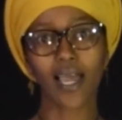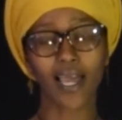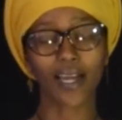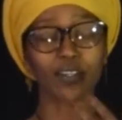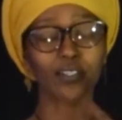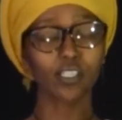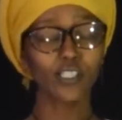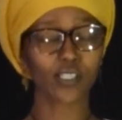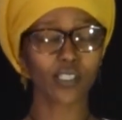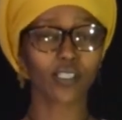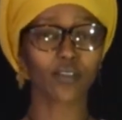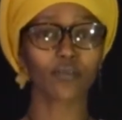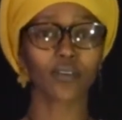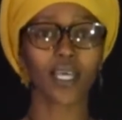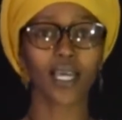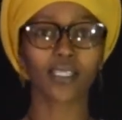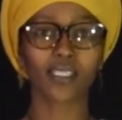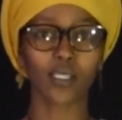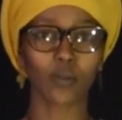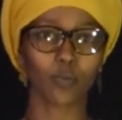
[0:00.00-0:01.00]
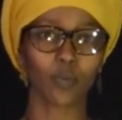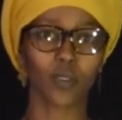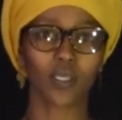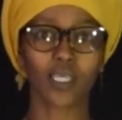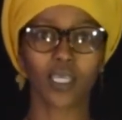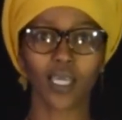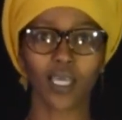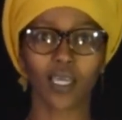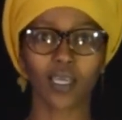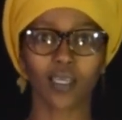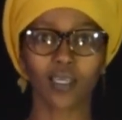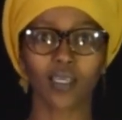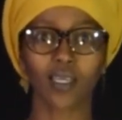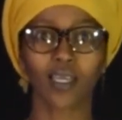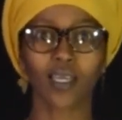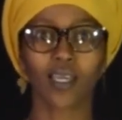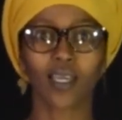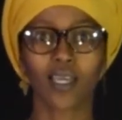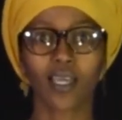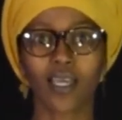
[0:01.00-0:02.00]
I receive that
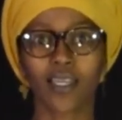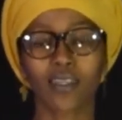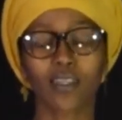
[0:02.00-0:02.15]
EPK,